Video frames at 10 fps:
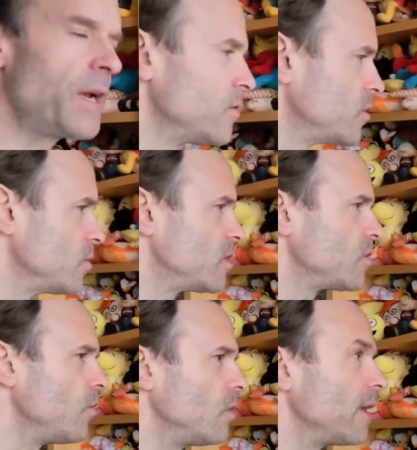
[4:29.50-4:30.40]
And I also
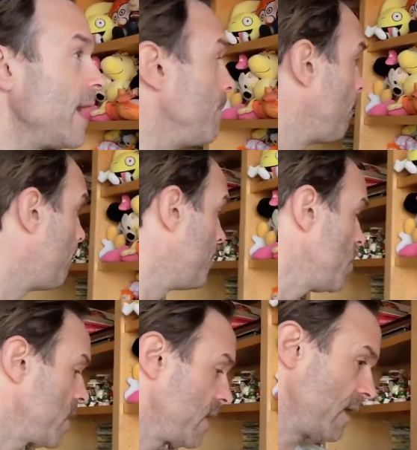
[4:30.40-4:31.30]
sold a
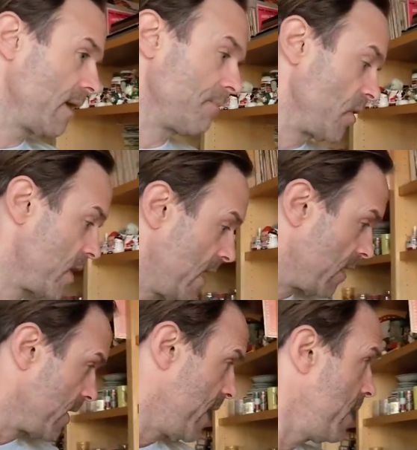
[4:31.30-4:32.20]
book on
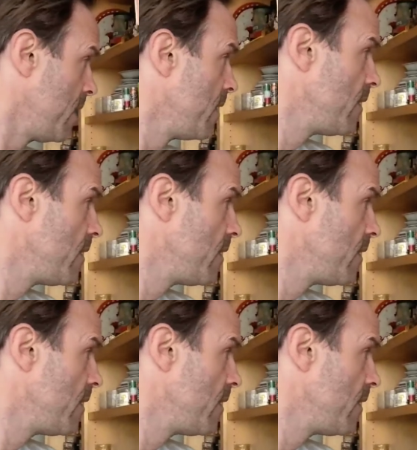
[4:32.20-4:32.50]
Mercari,